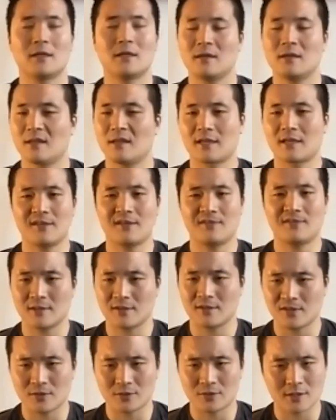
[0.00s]
like even
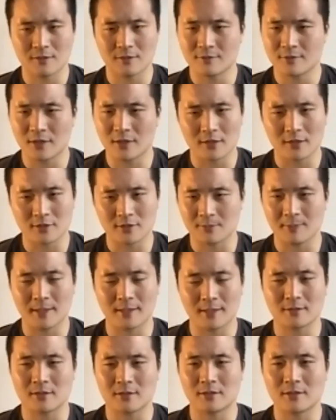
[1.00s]
this notion of toxic
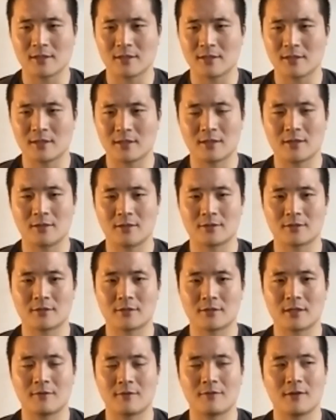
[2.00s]
masculinity and all this
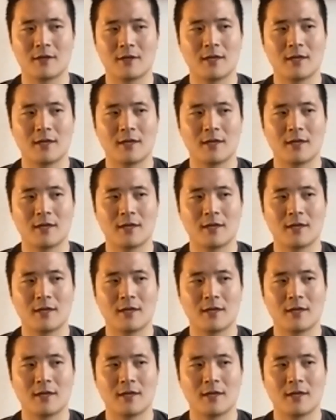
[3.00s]
stuff.